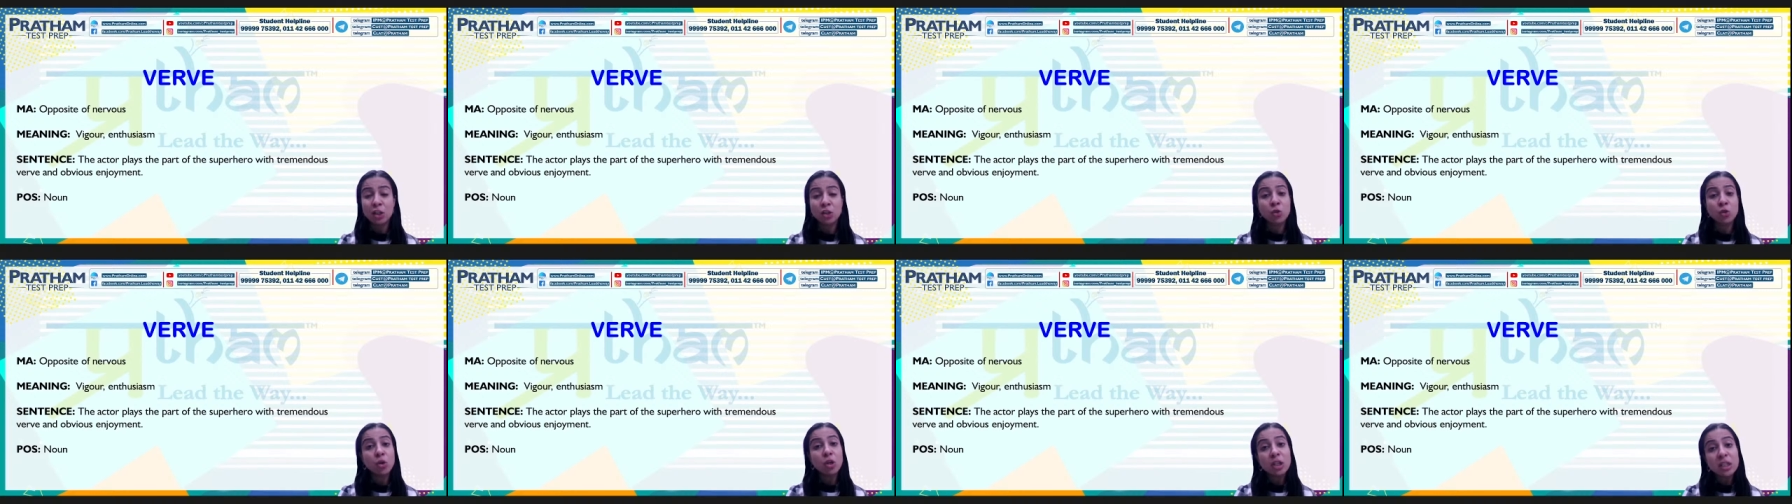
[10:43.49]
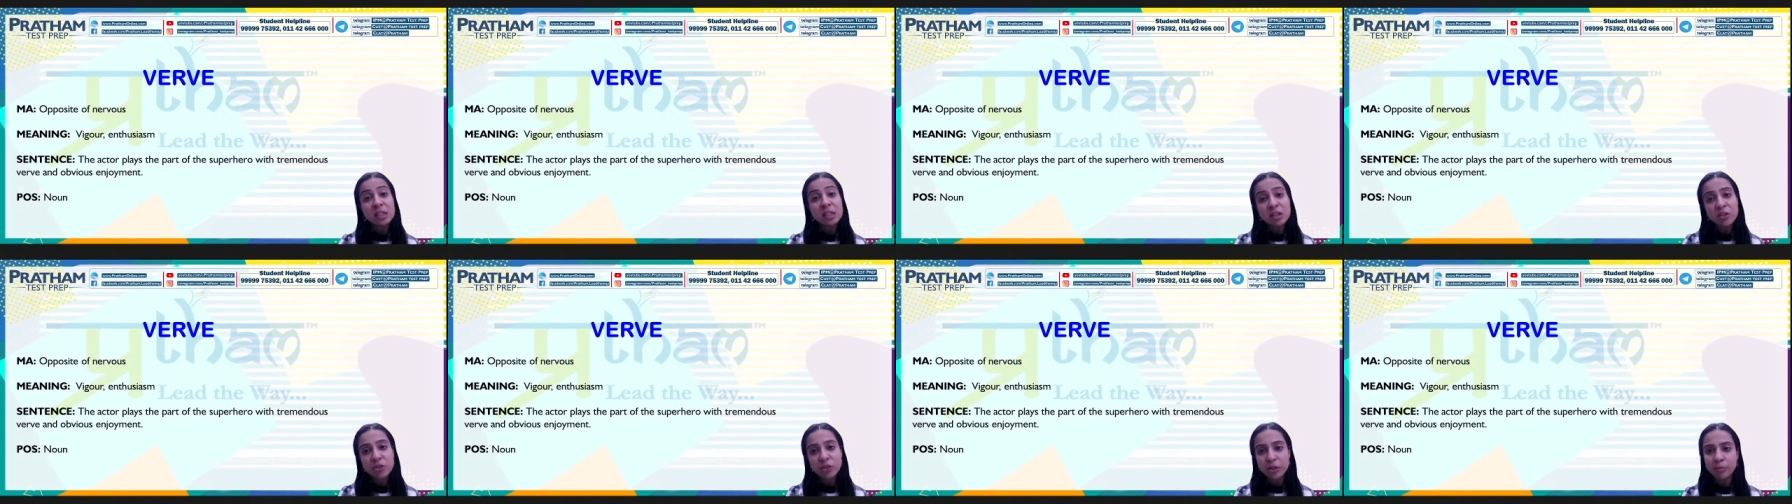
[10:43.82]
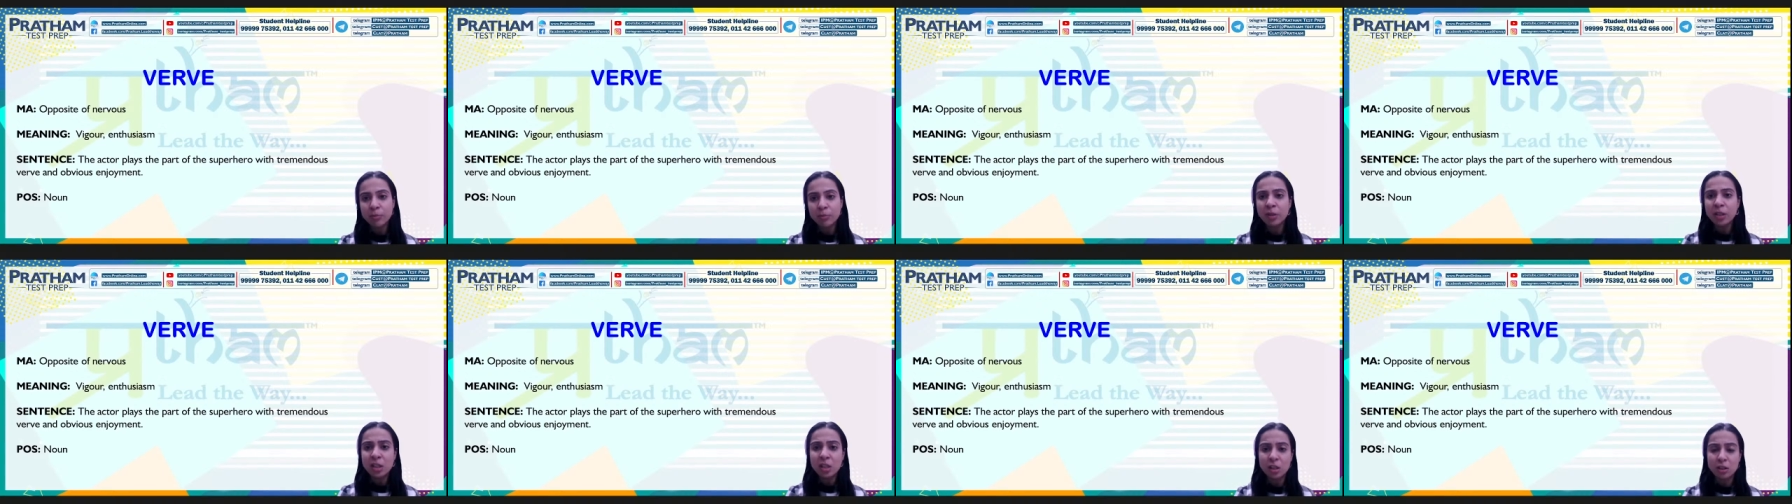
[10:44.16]
You're
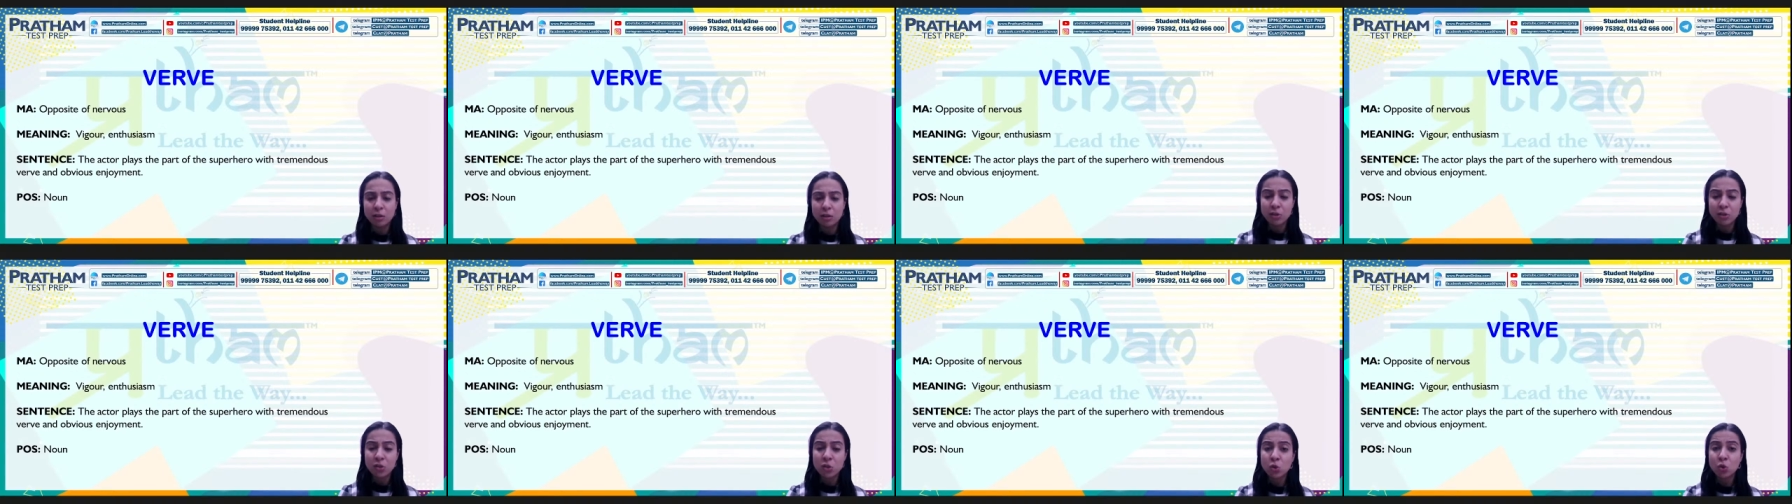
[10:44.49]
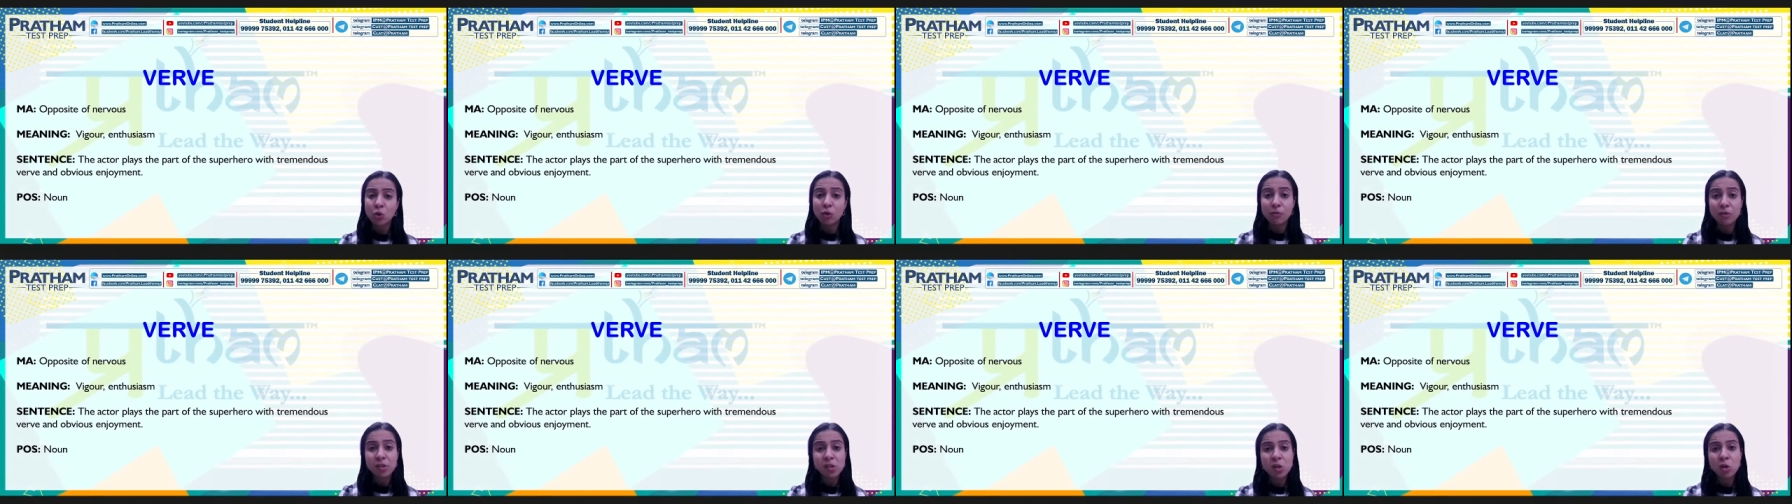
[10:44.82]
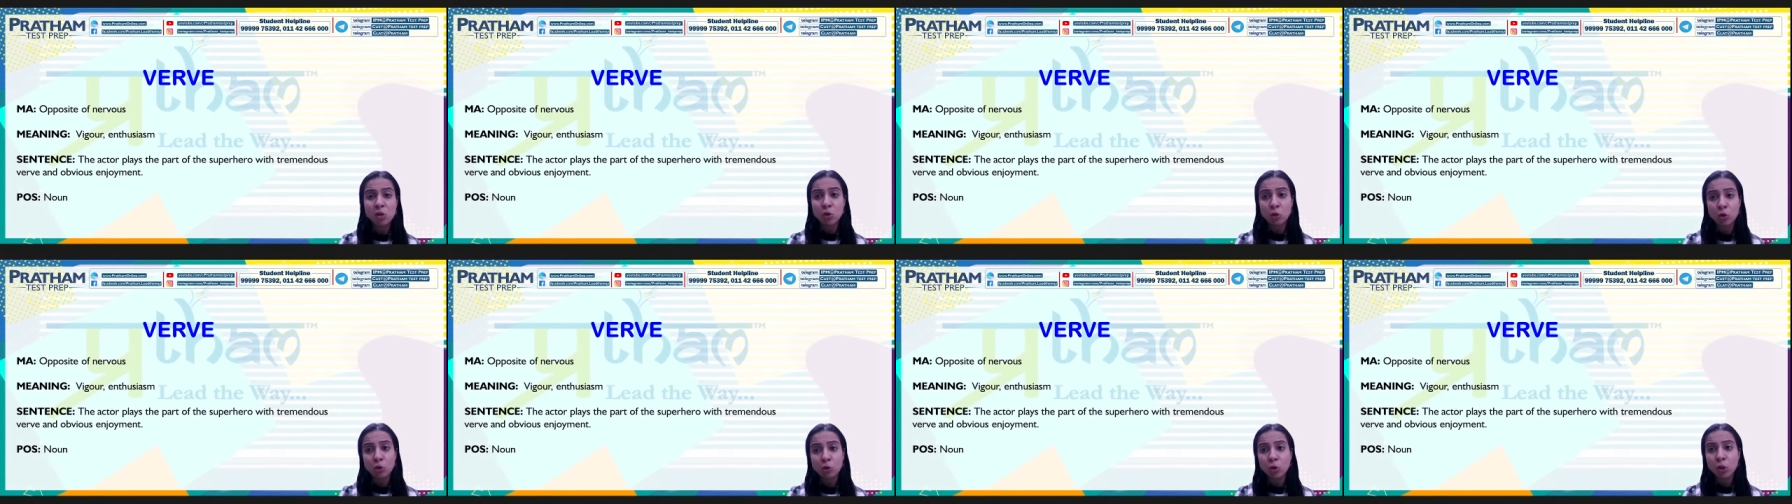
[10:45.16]
extremely nervous, so obviously
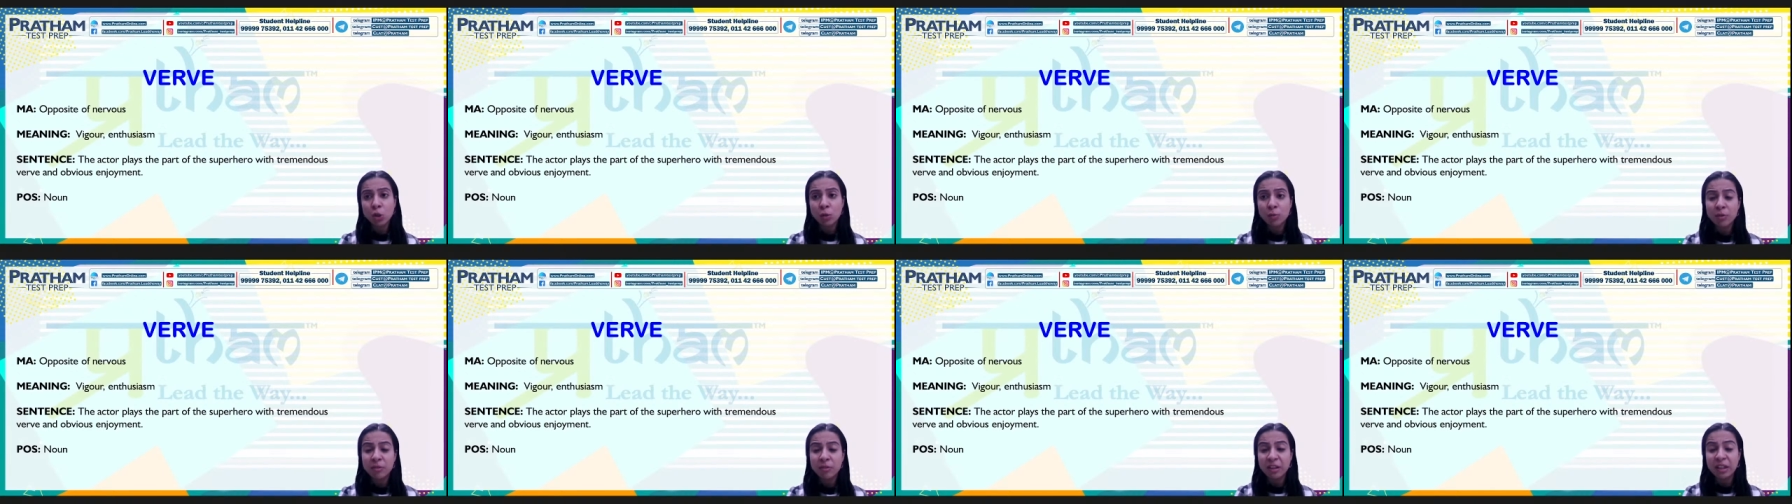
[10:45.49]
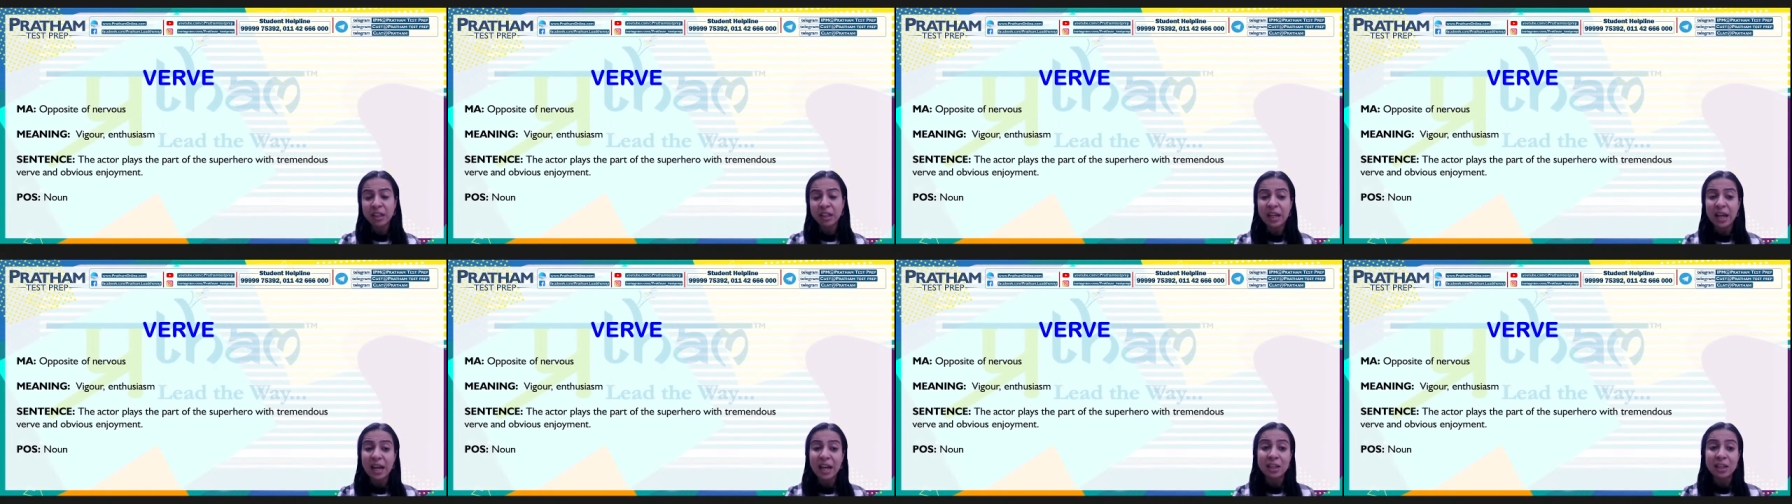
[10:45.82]
you're not going to be very